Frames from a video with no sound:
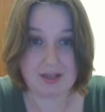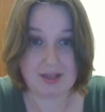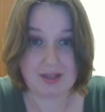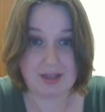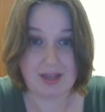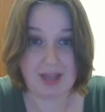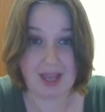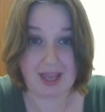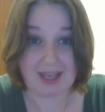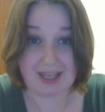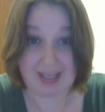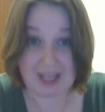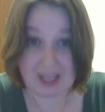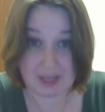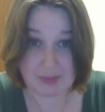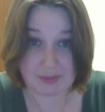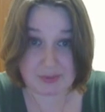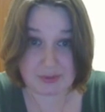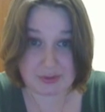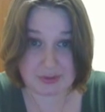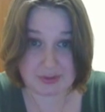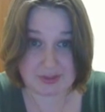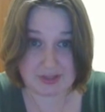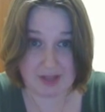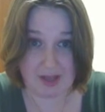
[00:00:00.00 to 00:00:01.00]
and keeps
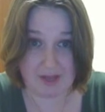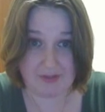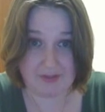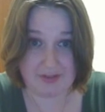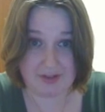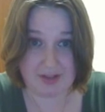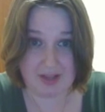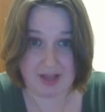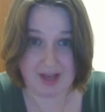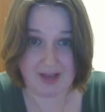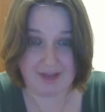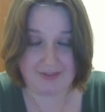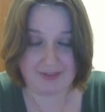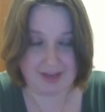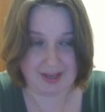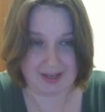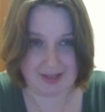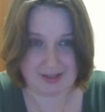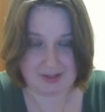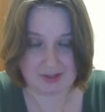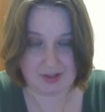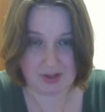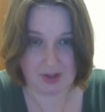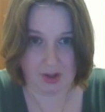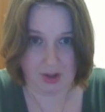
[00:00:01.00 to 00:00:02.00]
herself alive
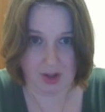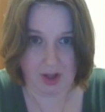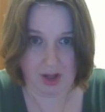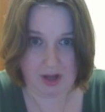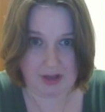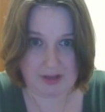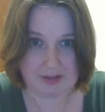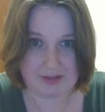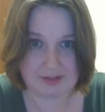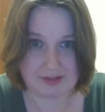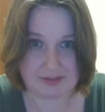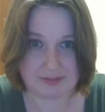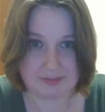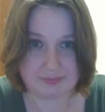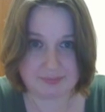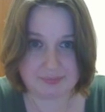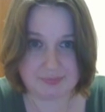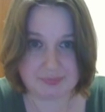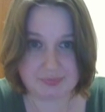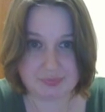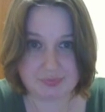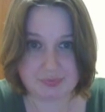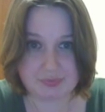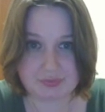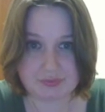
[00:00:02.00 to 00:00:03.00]
against all odds.
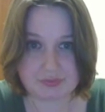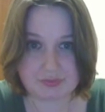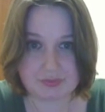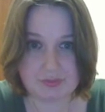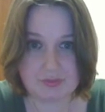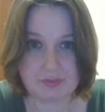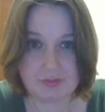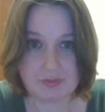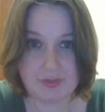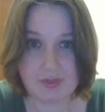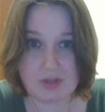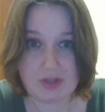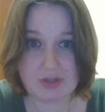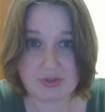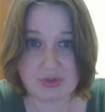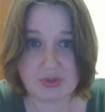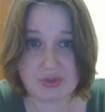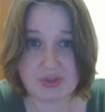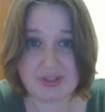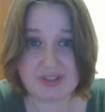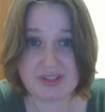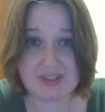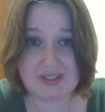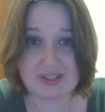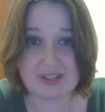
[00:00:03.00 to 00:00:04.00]
So
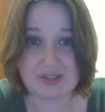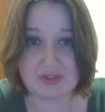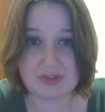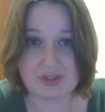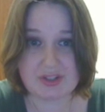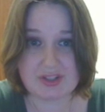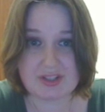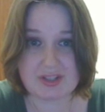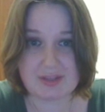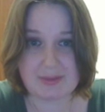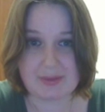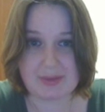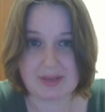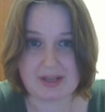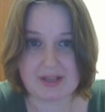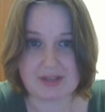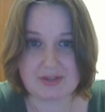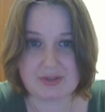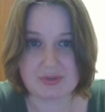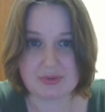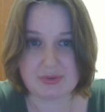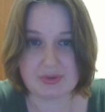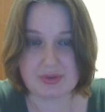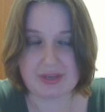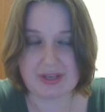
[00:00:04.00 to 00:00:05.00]
this is interesting because
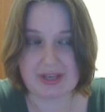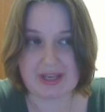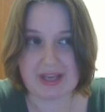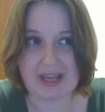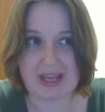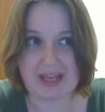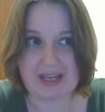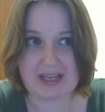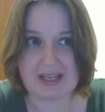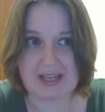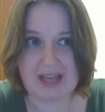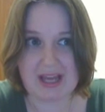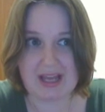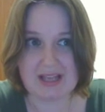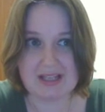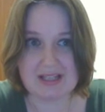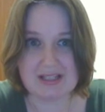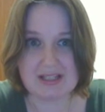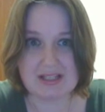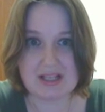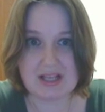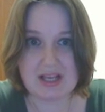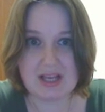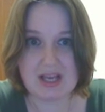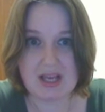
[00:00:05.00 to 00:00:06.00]
you're looking at it
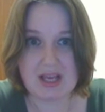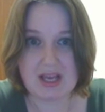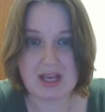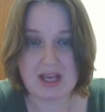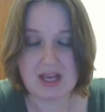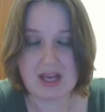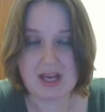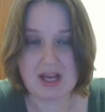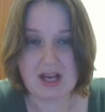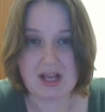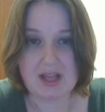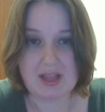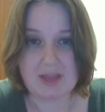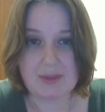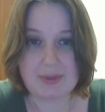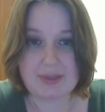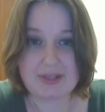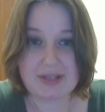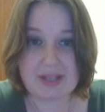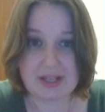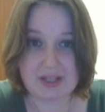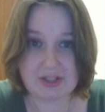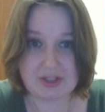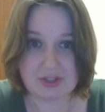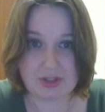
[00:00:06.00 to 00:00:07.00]
as the
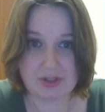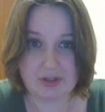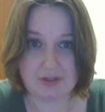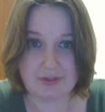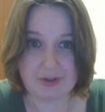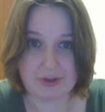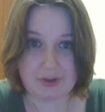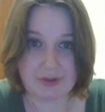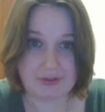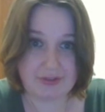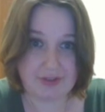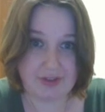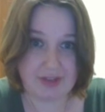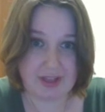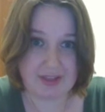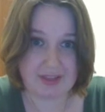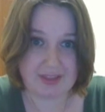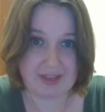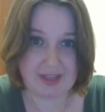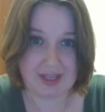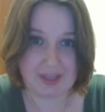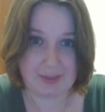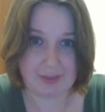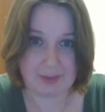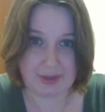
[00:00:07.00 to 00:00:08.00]
potential of her faith
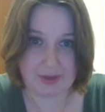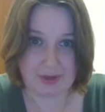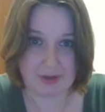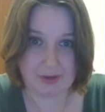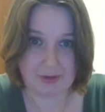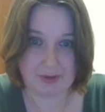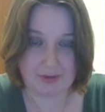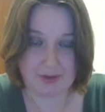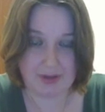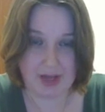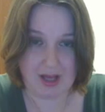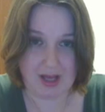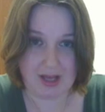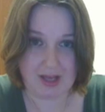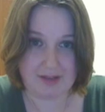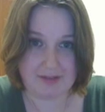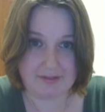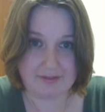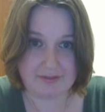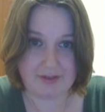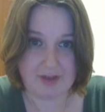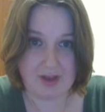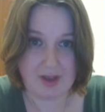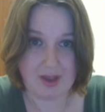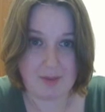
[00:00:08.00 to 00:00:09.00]
keeping her
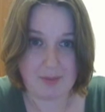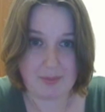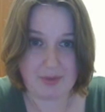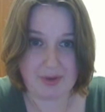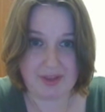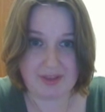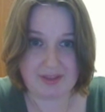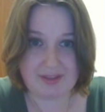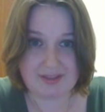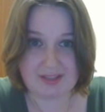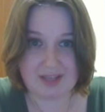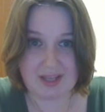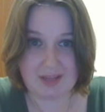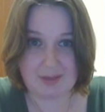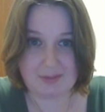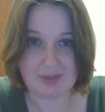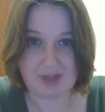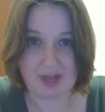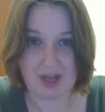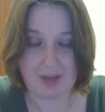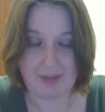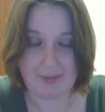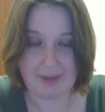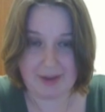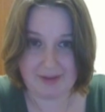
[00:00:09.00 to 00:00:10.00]
alive, but at the same
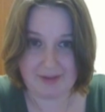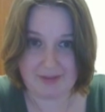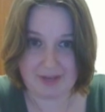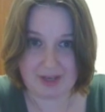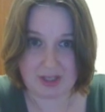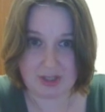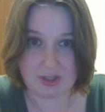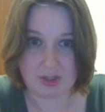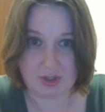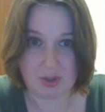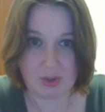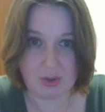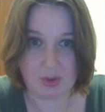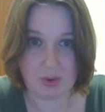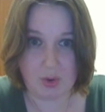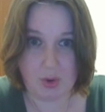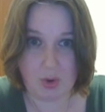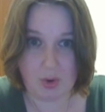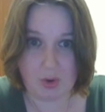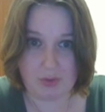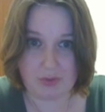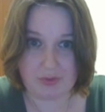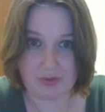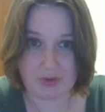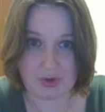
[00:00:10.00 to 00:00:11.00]
time having no
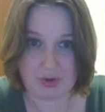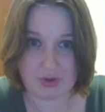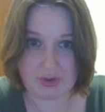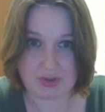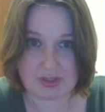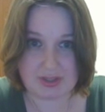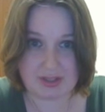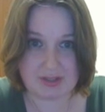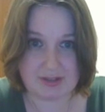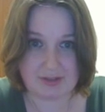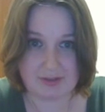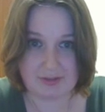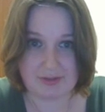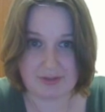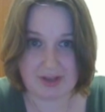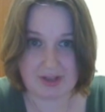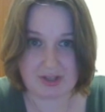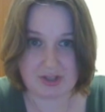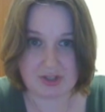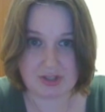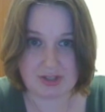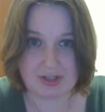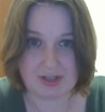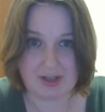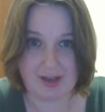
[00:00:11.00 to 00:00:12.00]
overt
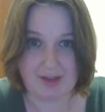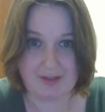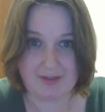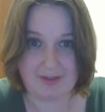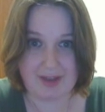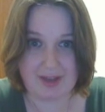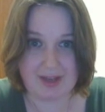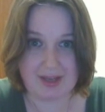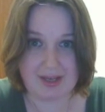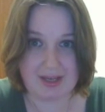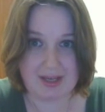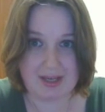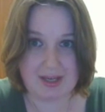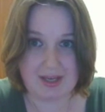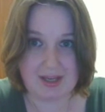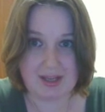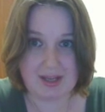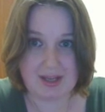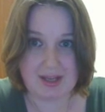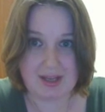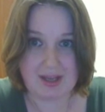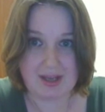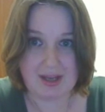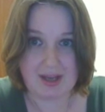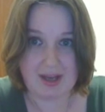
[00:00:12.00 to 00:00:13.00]
intervention of any
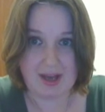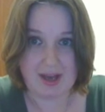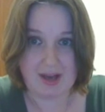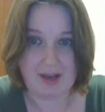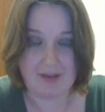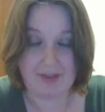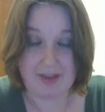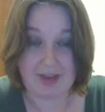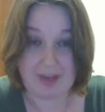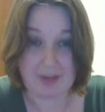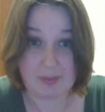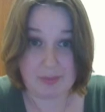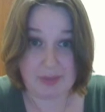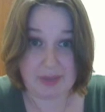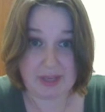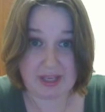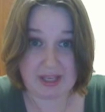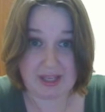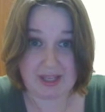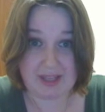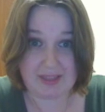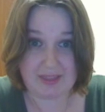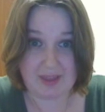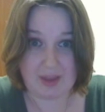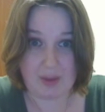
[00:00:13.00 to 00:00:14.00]

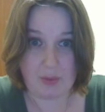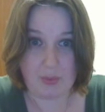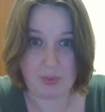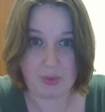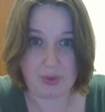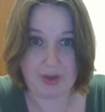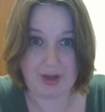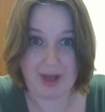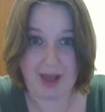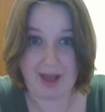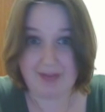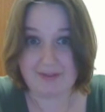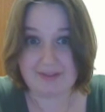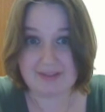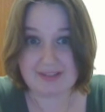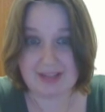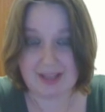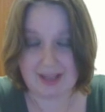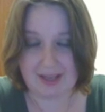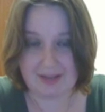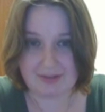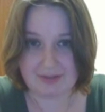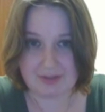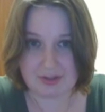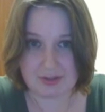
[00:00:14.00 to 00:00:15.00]
being that would have
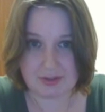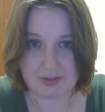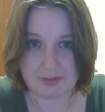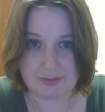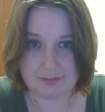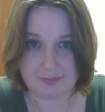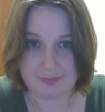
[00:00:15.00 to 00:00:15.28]
saved her.